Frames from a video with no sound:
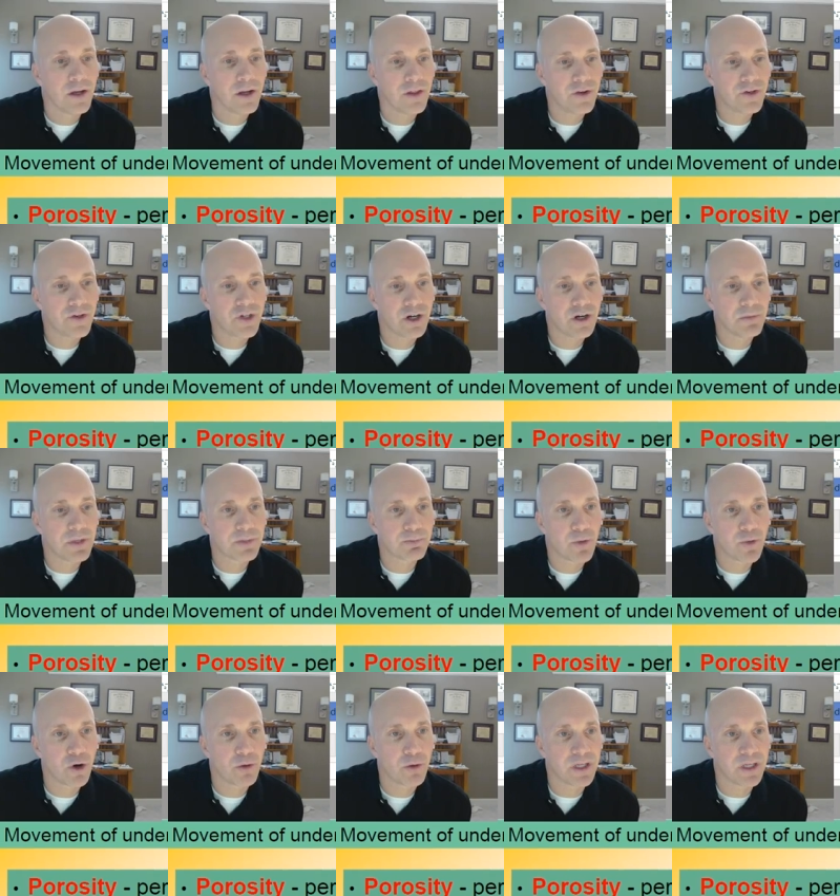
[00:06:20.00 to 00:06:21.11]
another term is
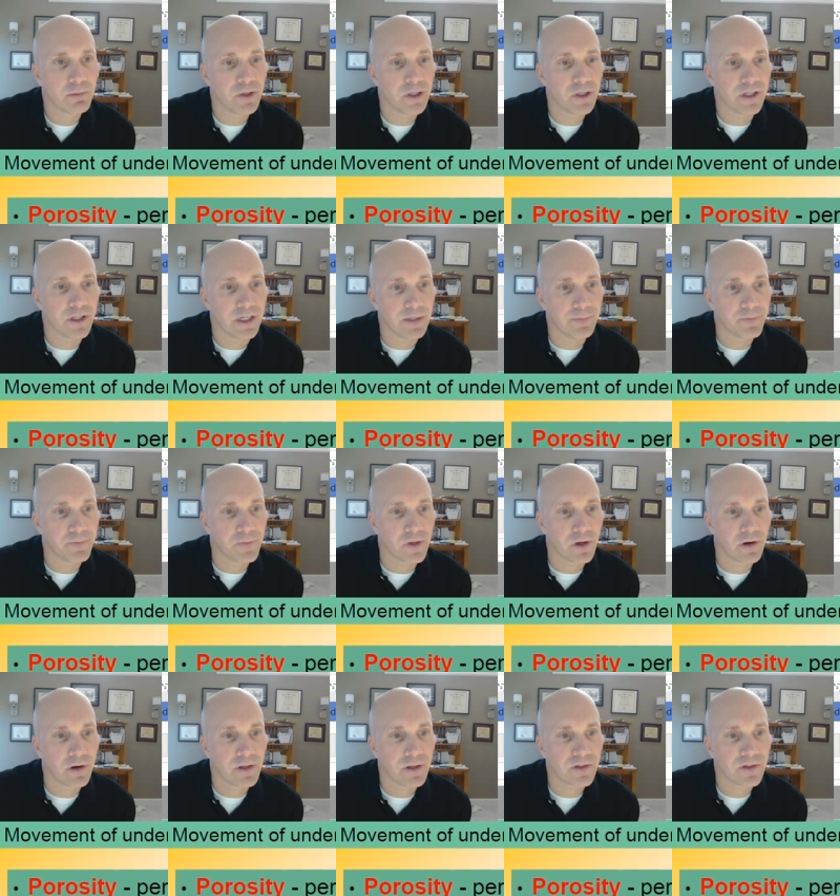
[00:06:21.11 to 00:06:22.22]
permeability.
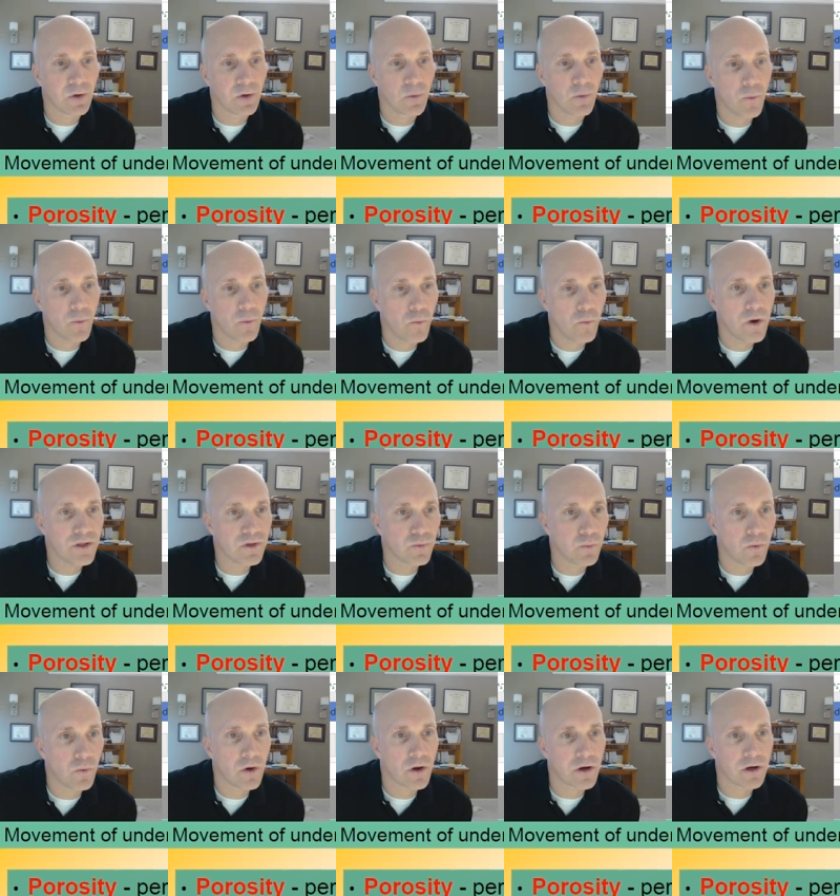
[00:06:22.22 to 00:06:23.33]
All right, so once
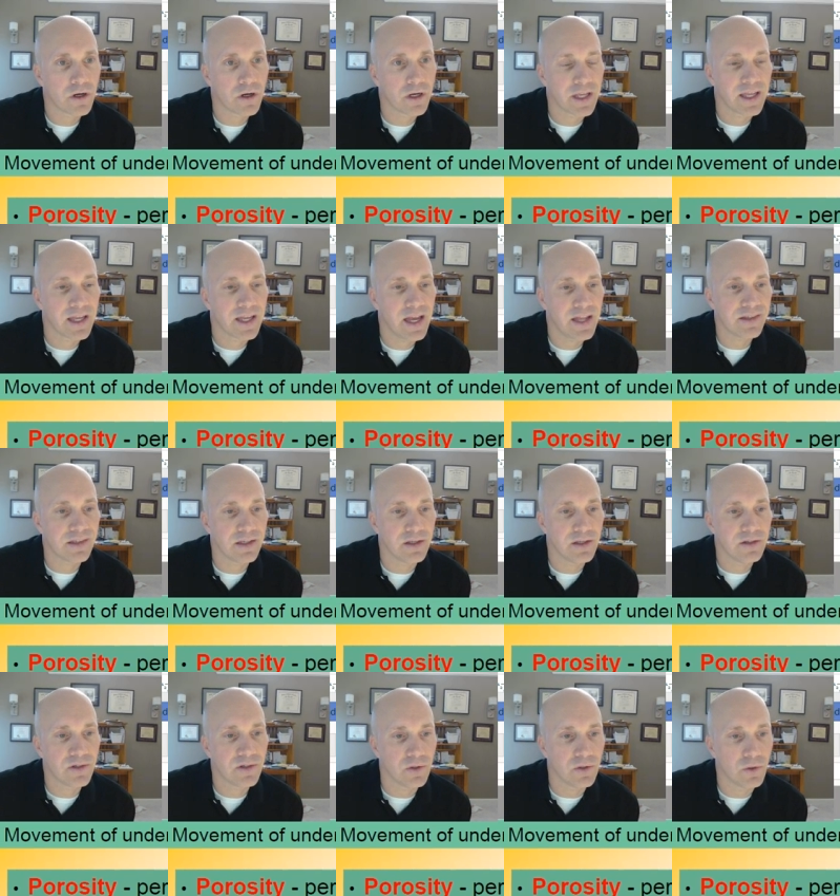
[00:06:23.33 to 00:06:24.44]
water gets
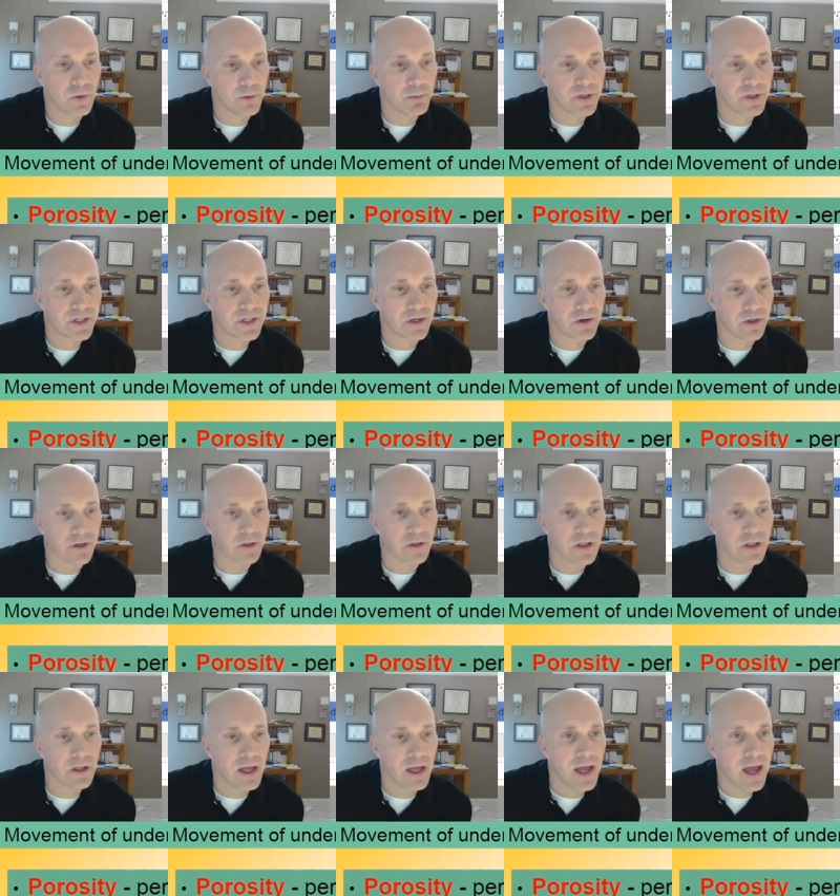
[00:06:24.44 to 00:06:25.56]
into a
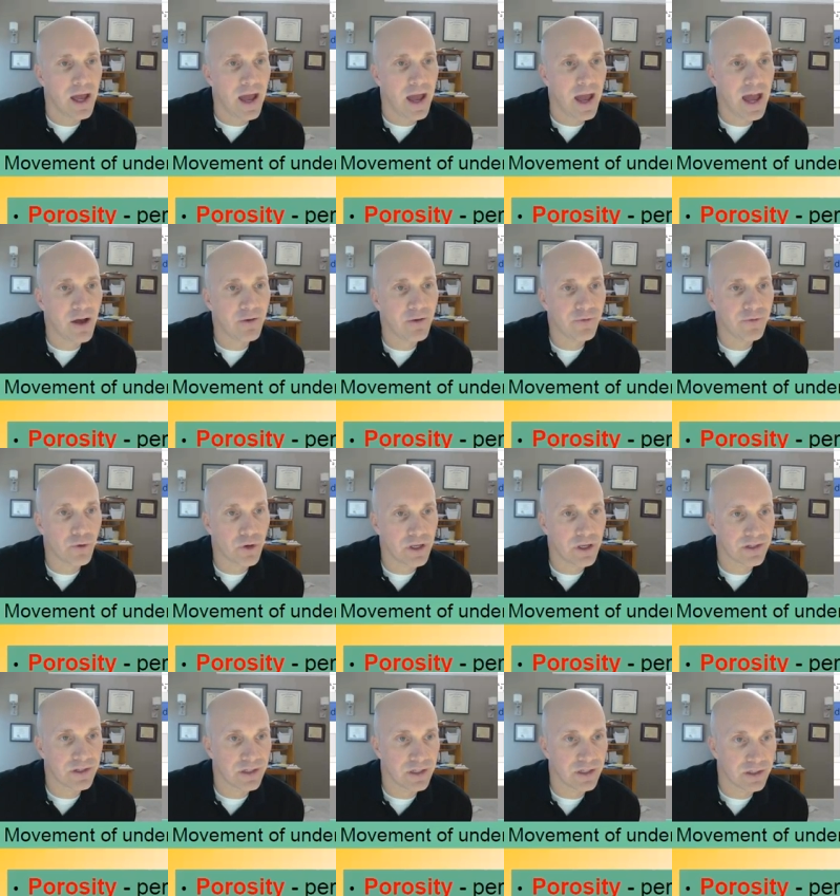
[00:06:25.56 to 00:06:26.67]
material, how free
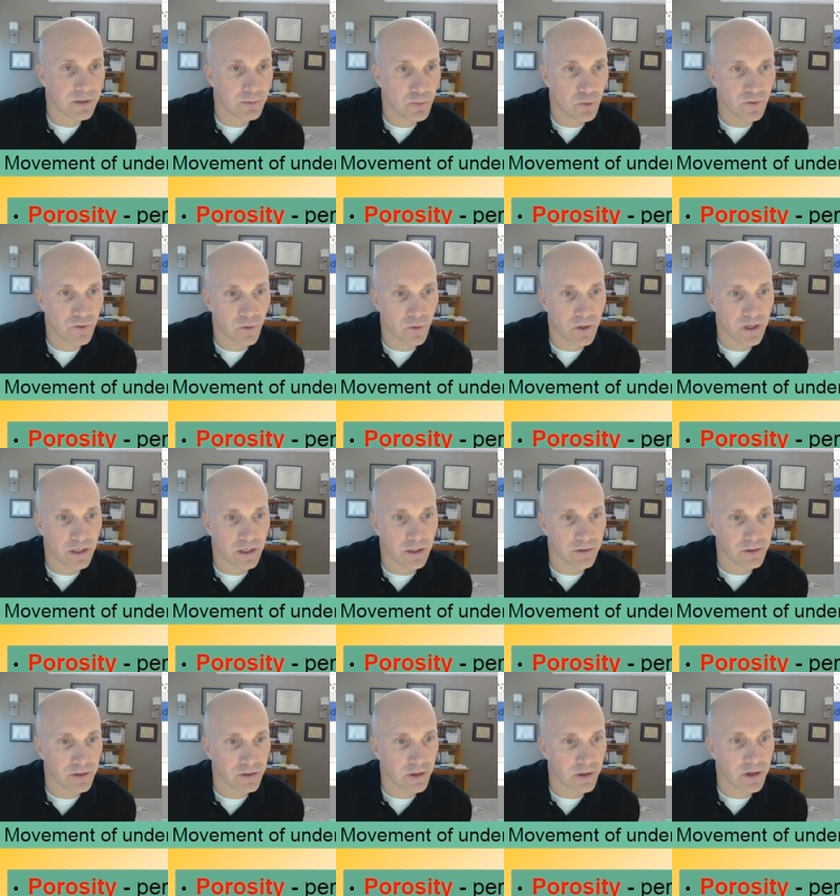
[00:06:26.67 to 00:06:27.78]
is it to move
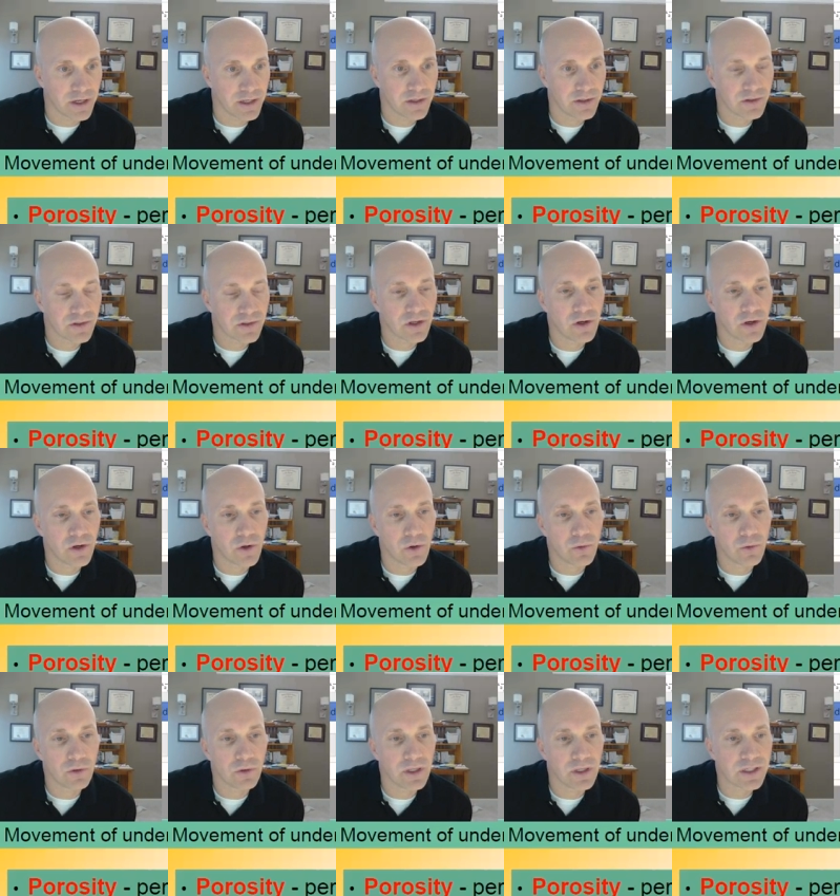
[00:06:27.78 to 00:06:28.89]
around? All right,
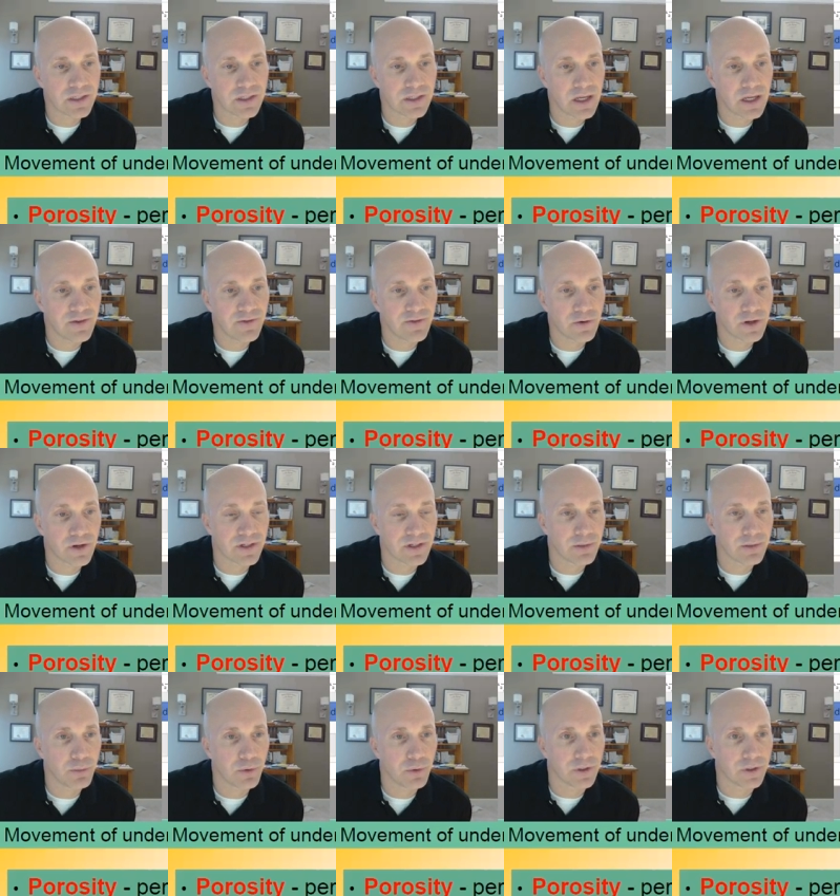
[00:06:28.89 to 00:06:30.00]
so let's say, for
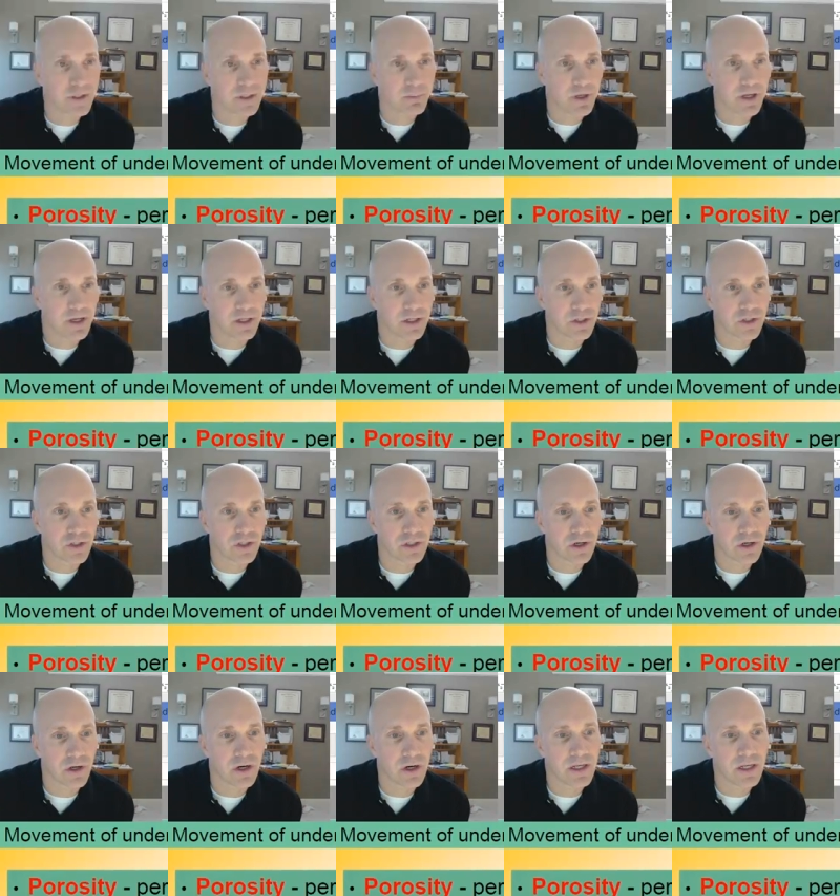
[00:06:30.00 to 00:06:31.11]
example, a sponge.
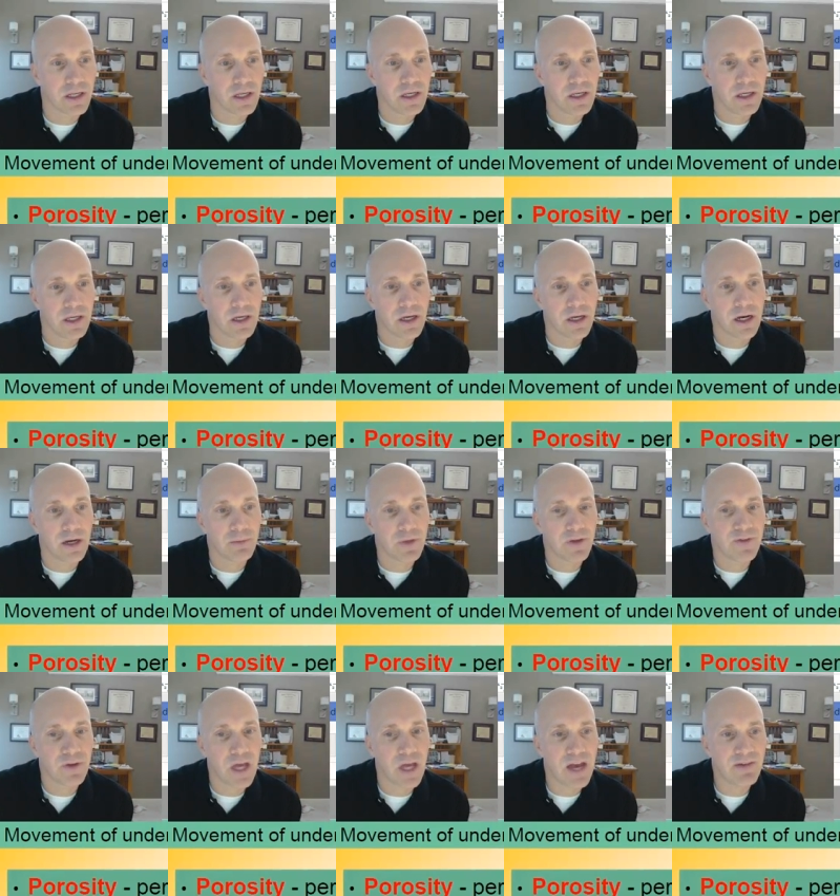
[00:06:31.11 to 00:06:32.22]
All right,
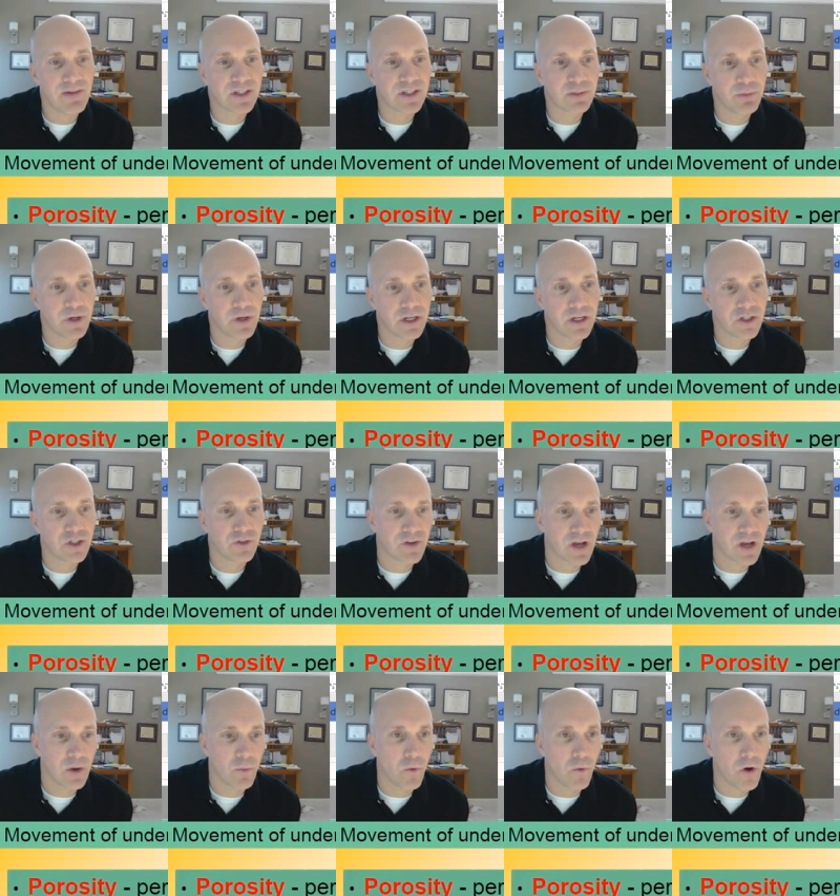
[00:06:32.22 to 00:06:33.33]
if you have a sponge, you've
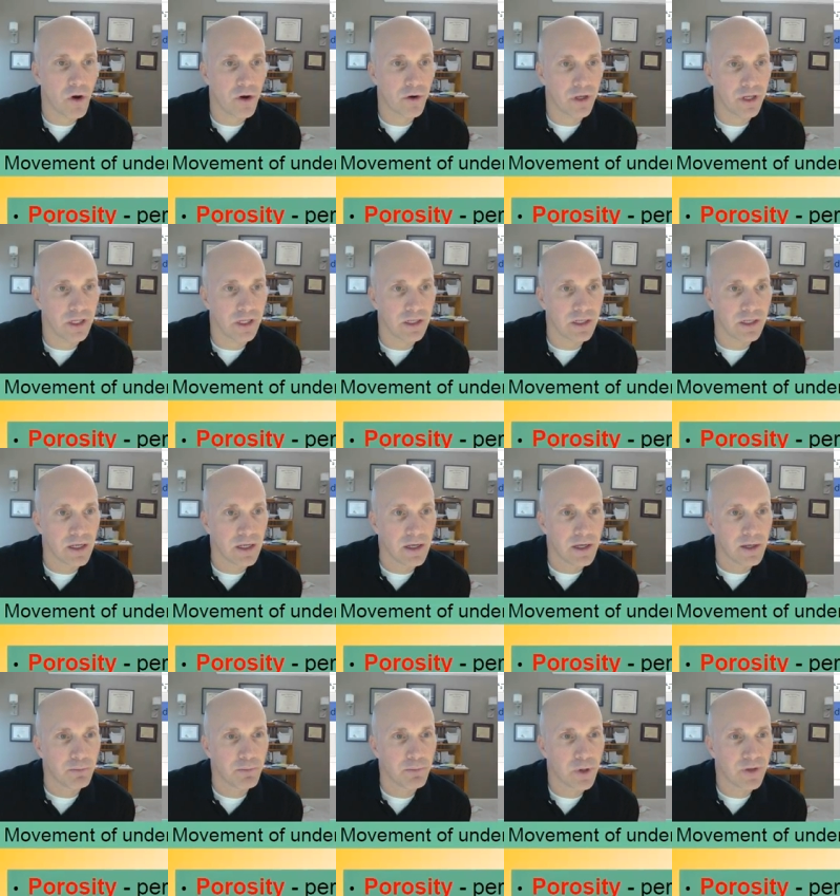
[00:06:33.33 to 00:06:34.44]
got water in it,
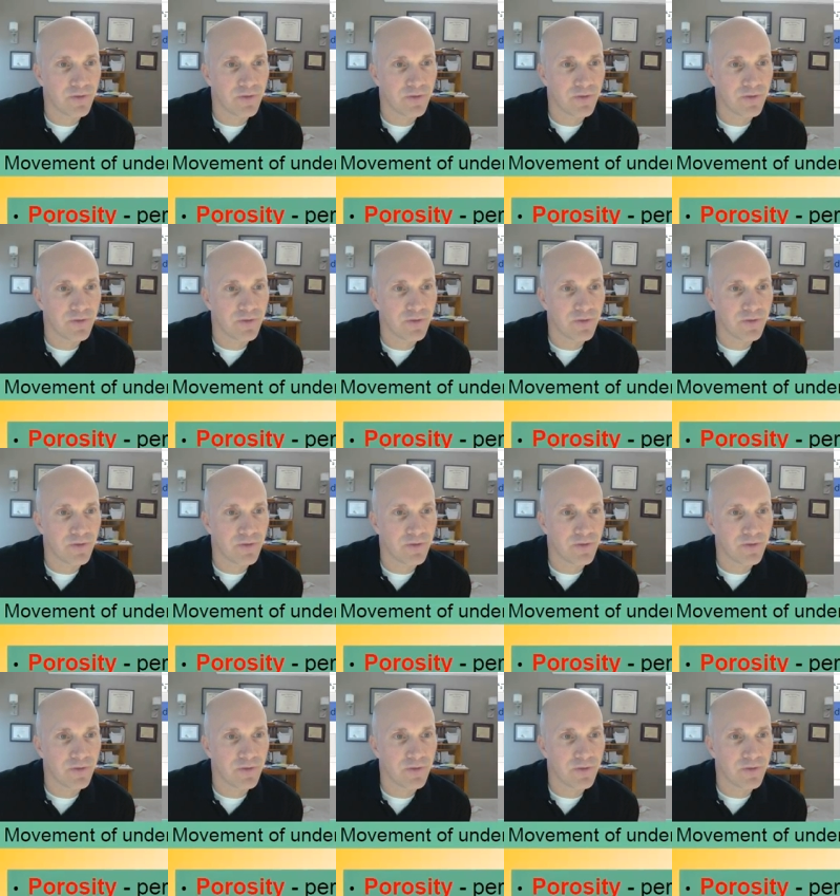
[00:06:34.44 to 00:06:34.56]
but